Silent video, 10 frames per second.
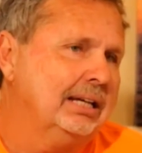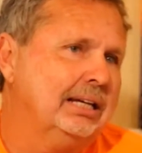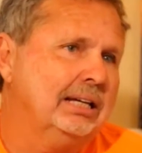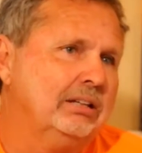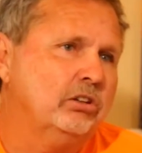
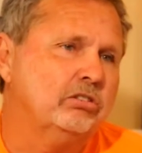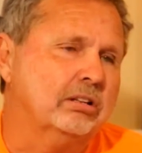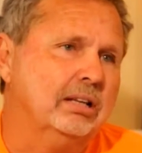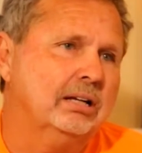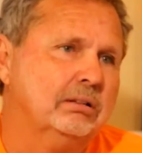he used
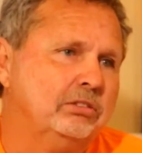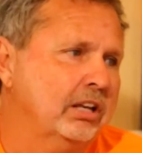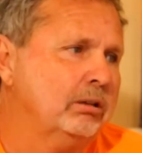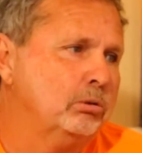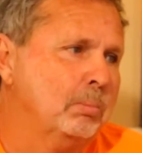to love
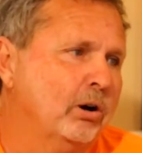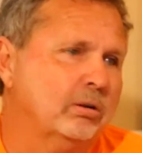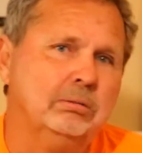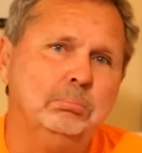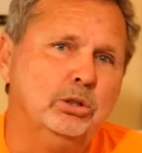James
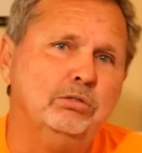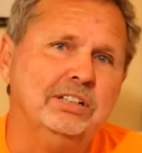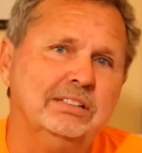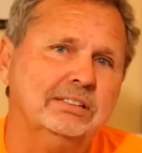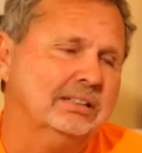Bond
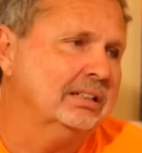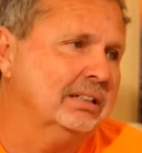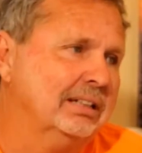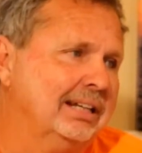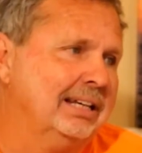movies,
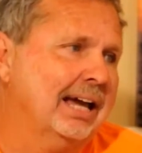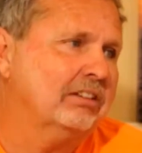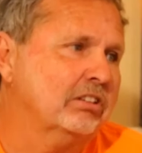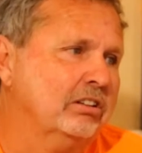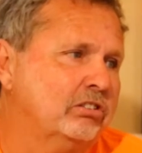and he
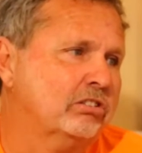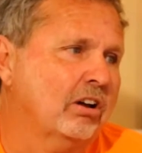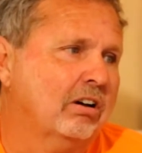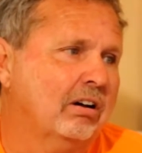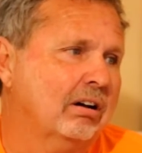actually
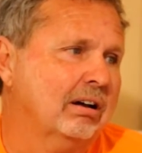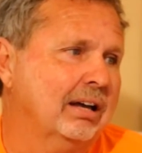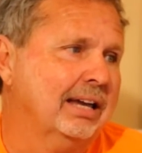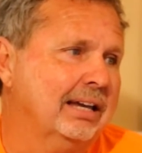saw